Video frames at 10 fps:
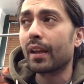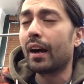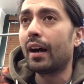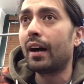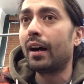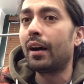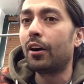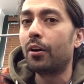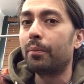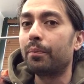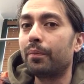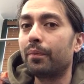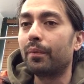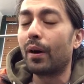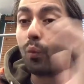Um,
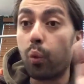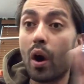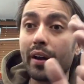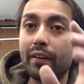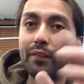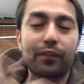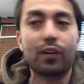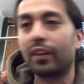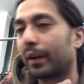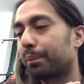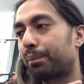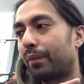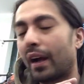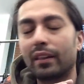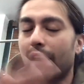one for like
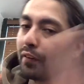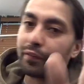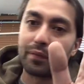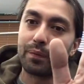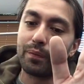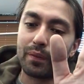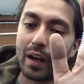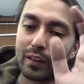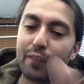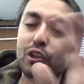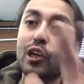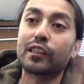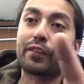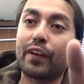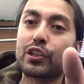I love I love
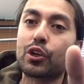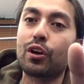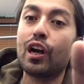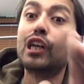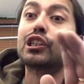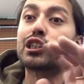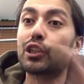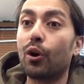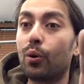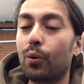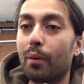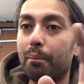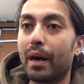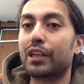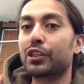Toxic Avenger so
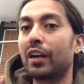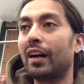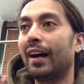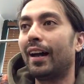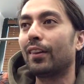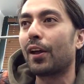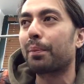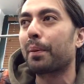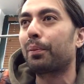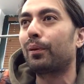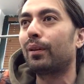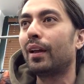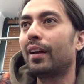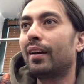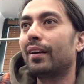much. Uh, a lot of people,